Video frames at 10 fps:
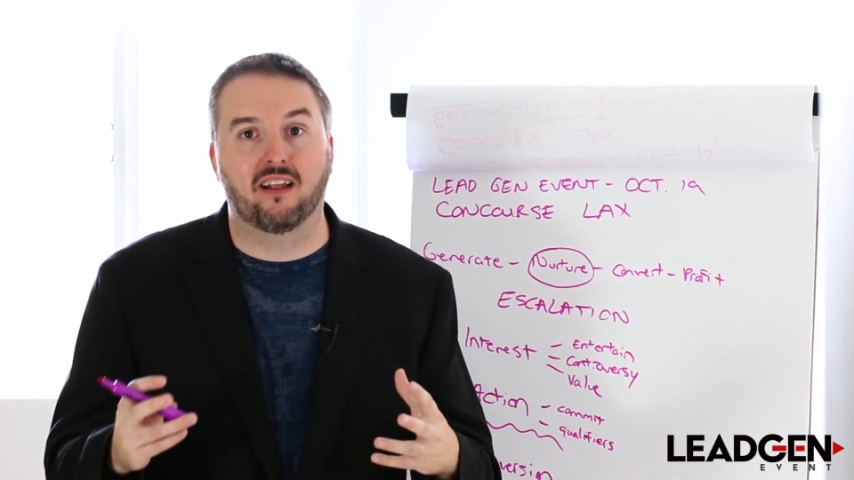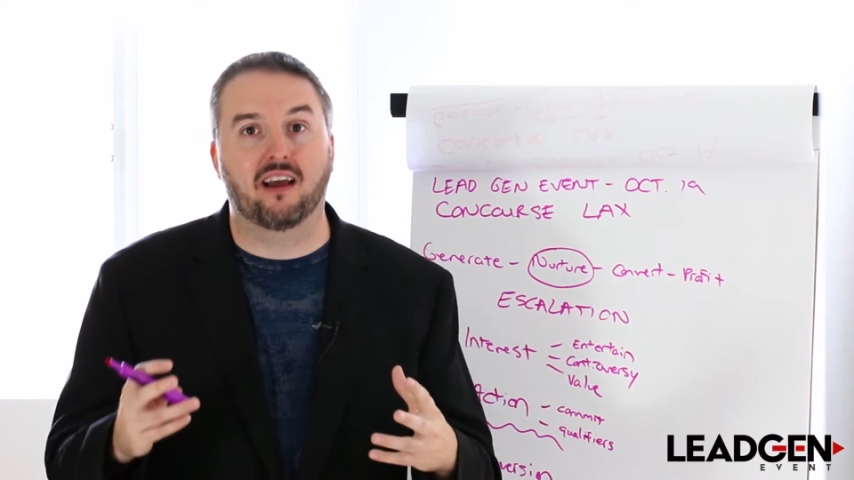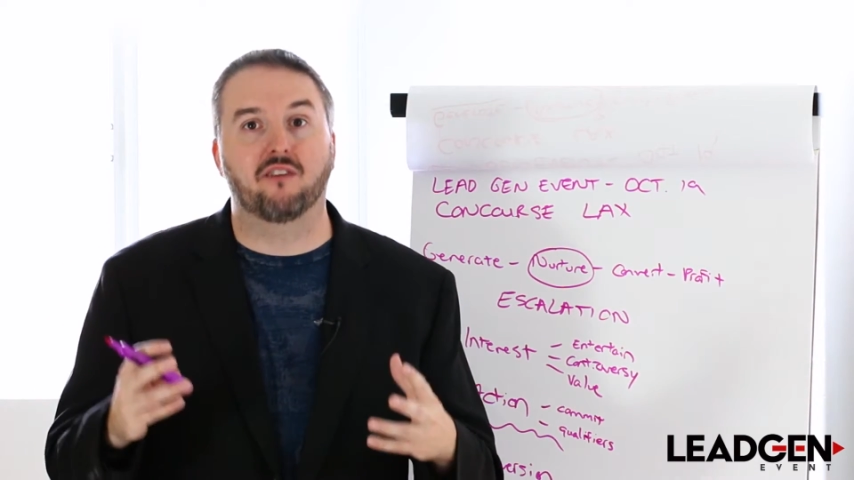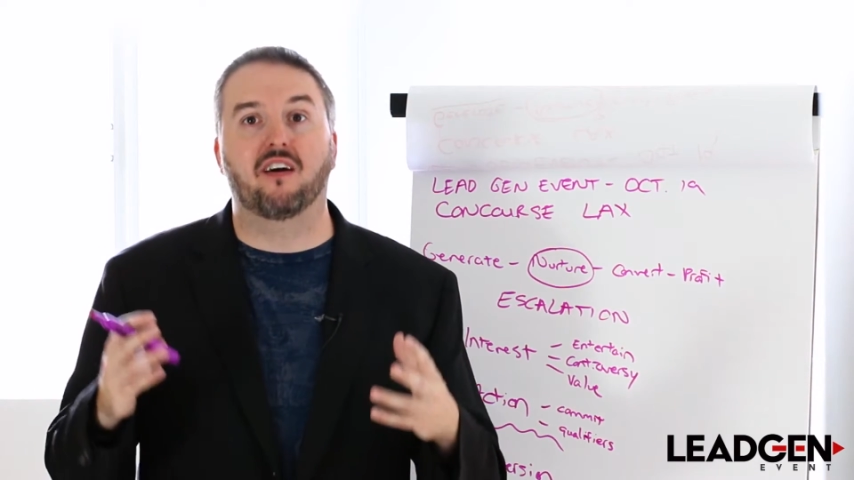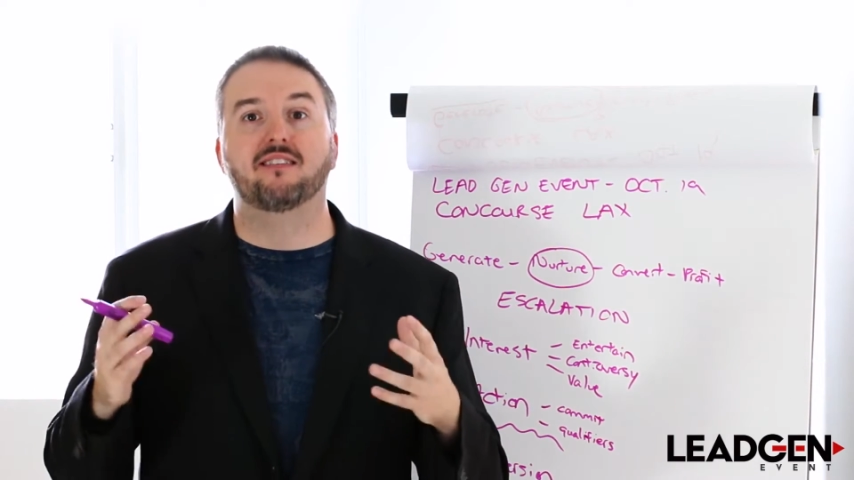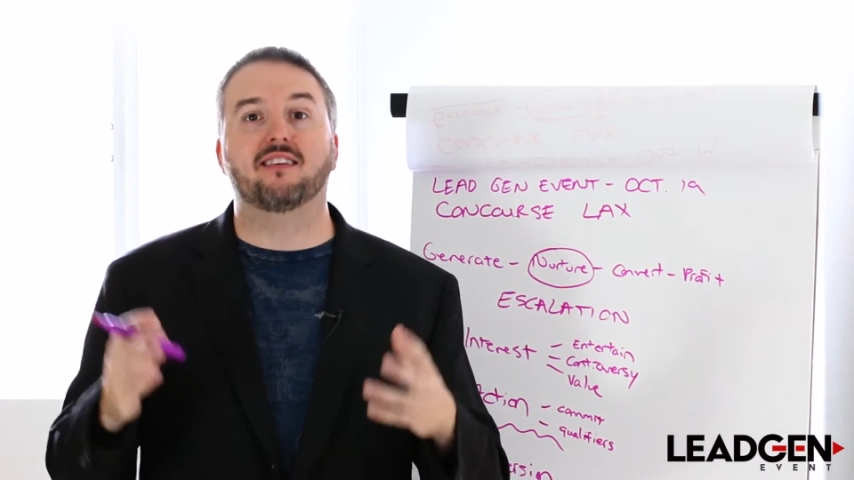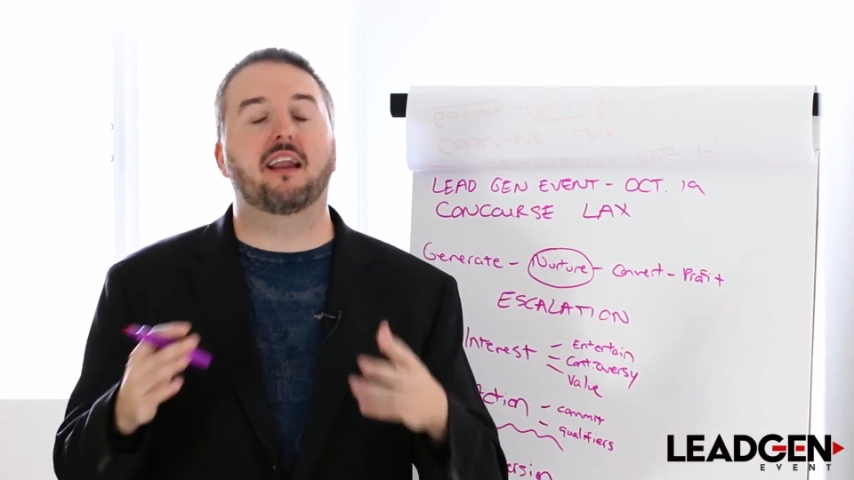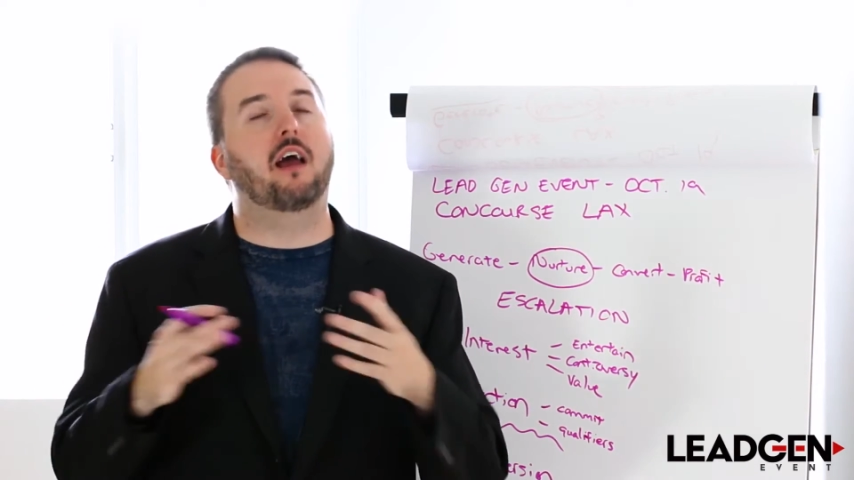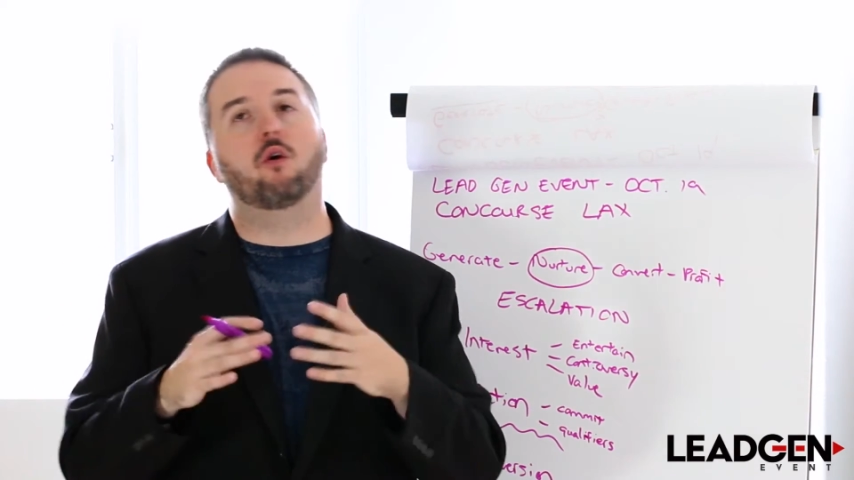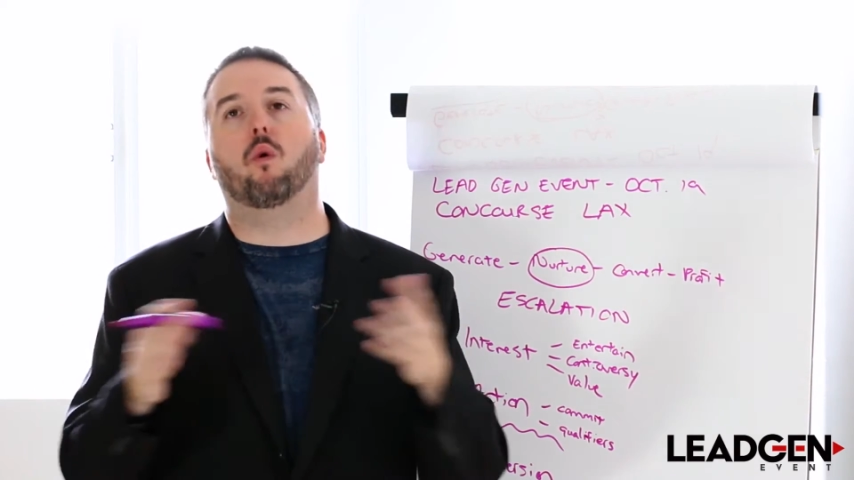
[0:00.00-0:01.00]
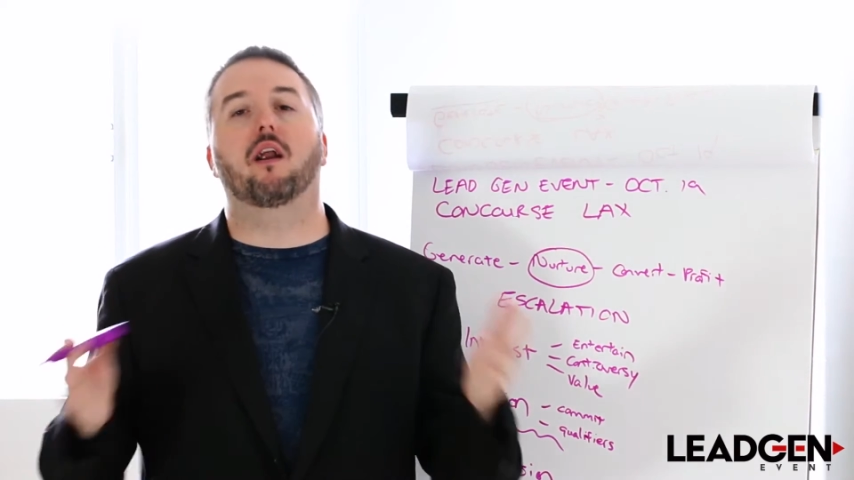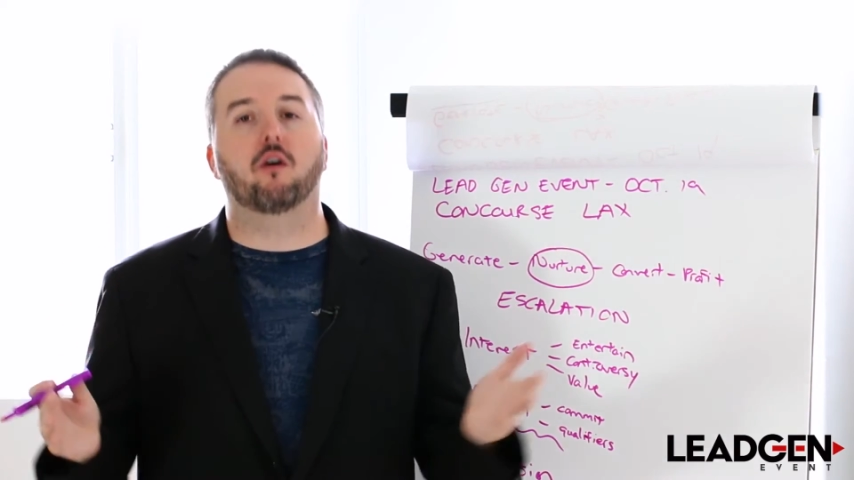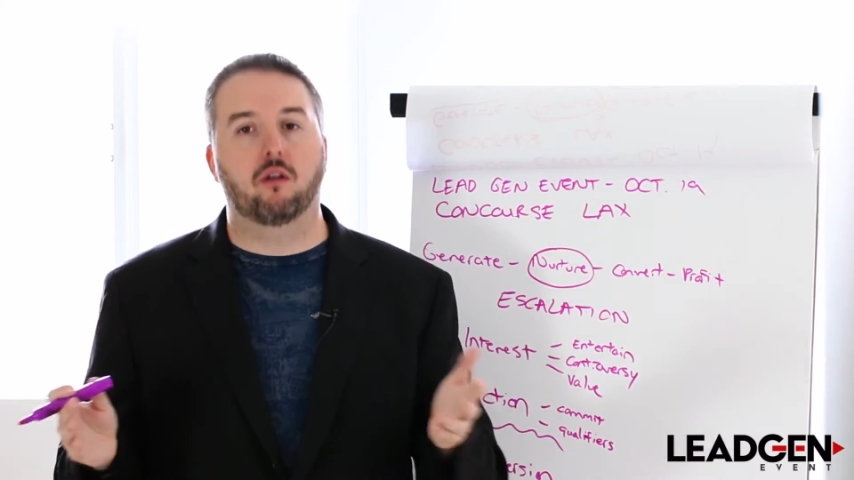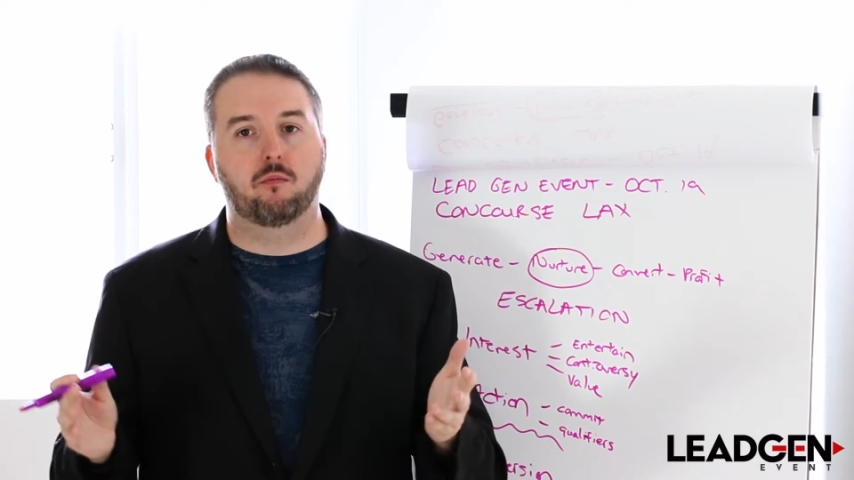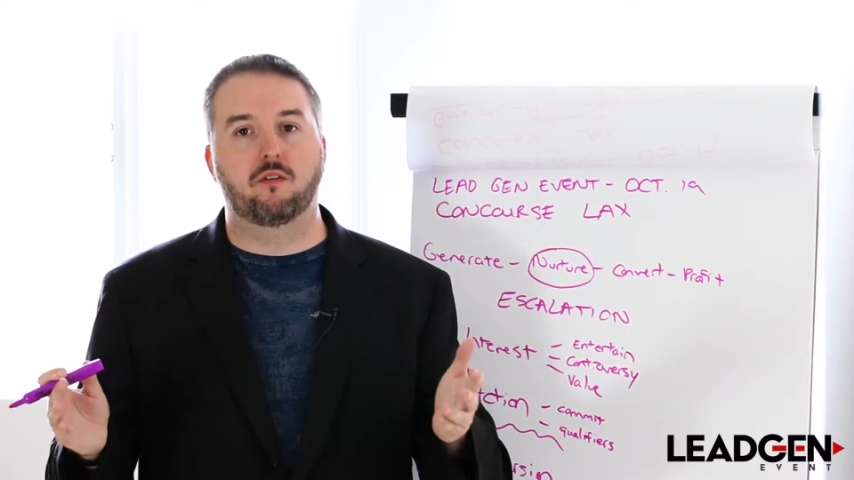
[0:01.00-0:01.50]
Like if I said I don't want to
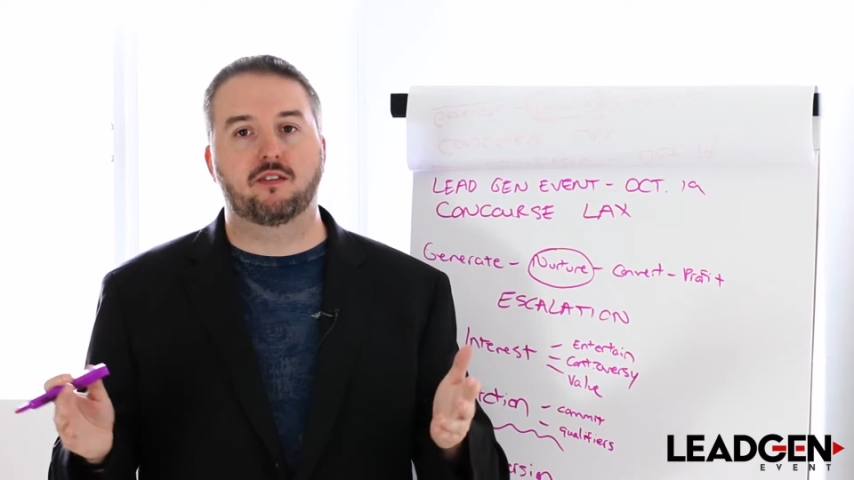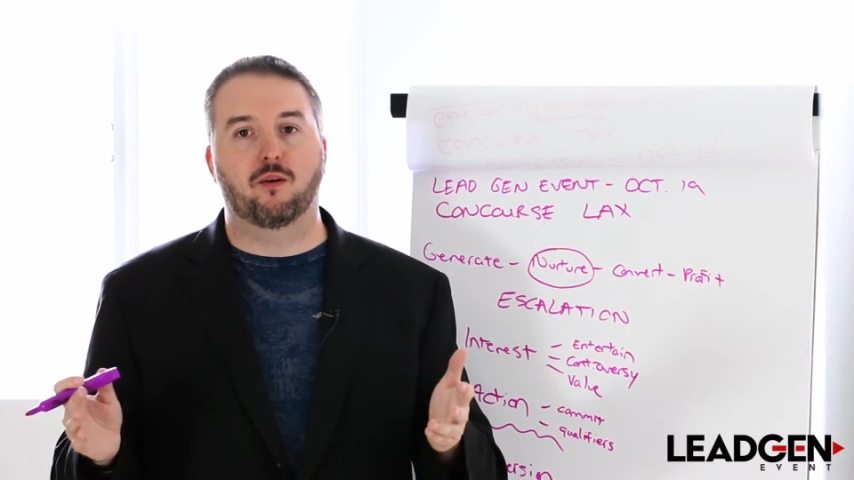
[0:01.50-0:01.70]
go to the movies,